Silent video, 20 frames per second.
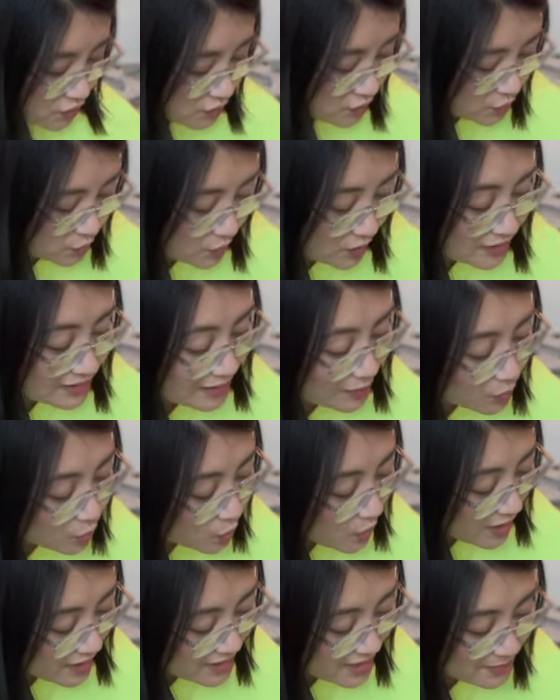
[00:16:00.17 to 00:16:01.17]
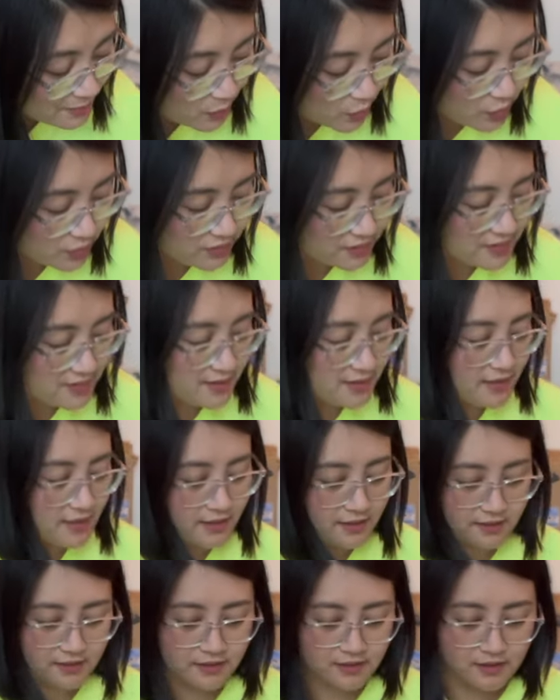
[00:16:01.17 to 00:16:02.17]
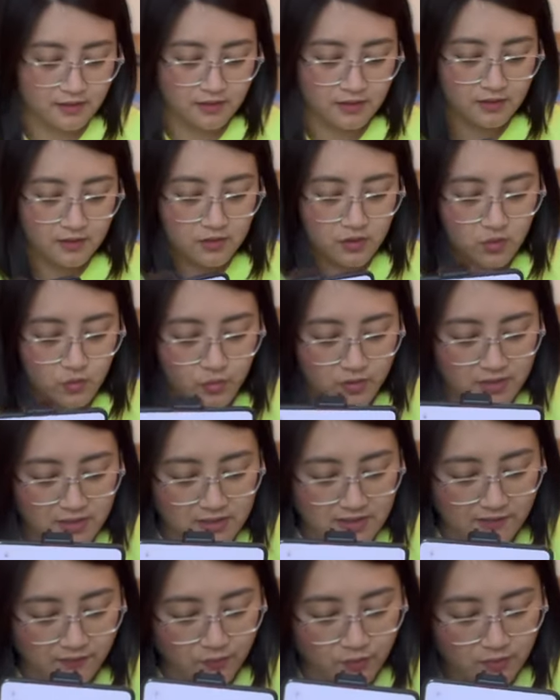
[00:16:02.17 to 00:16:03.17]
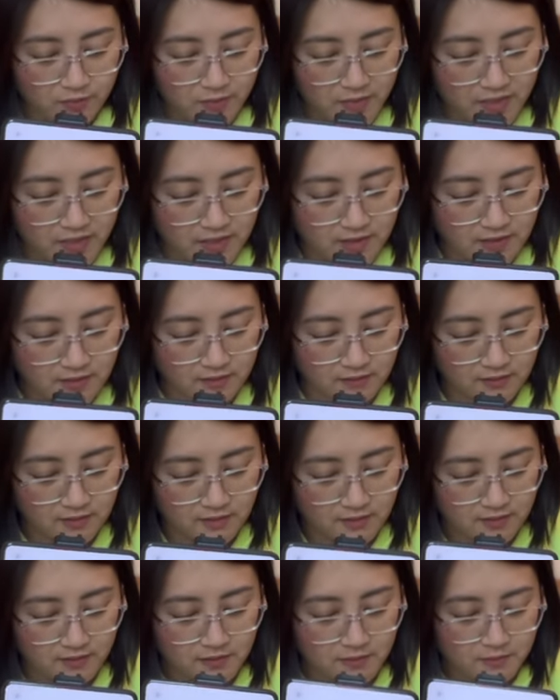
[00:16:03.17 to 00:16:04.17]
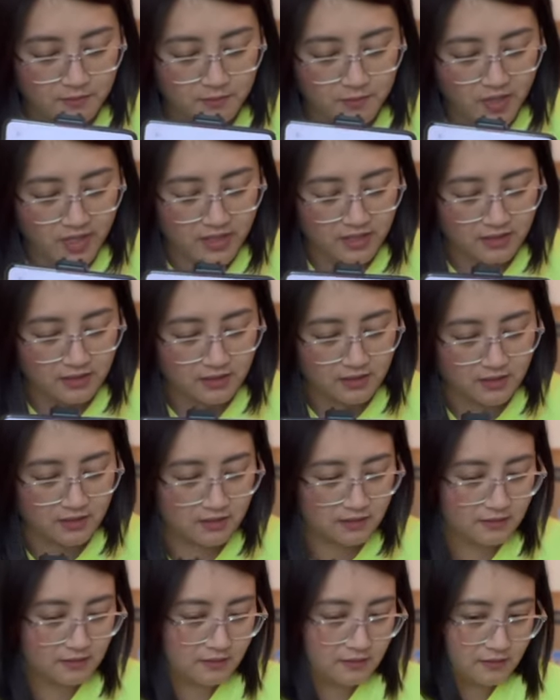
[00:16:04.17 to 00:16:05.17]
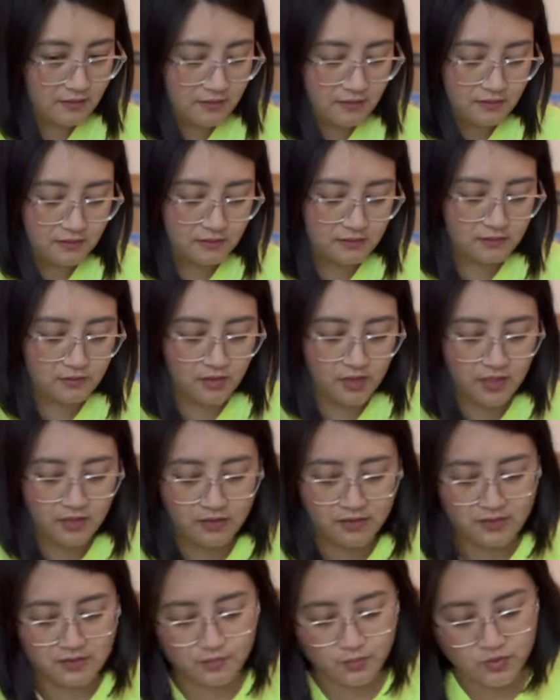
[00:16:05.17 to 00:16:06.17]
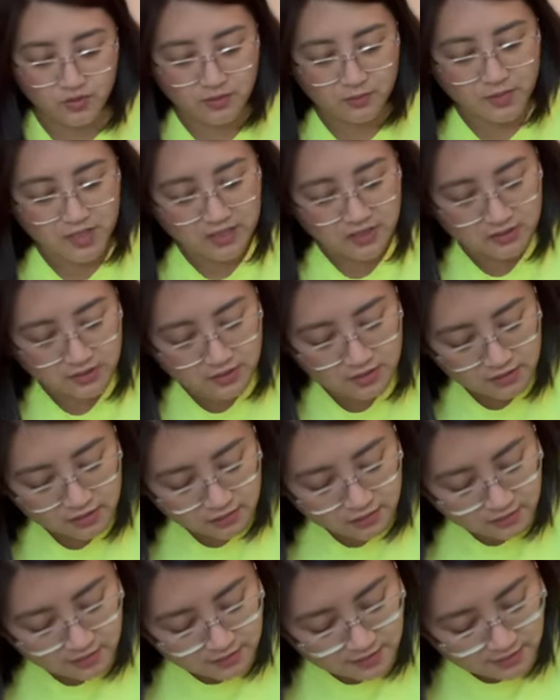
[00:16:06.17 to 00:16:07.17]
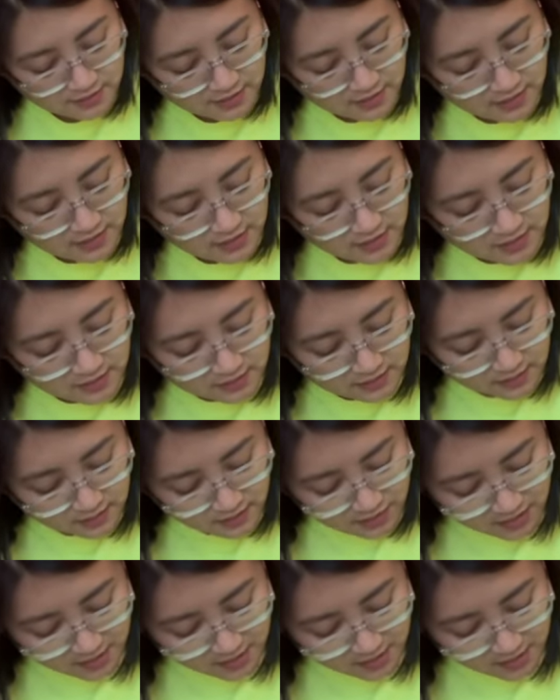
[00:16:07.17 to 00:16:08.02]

show you why I bought this thing. So one is for my mic. Okay, let's put the mic in here because the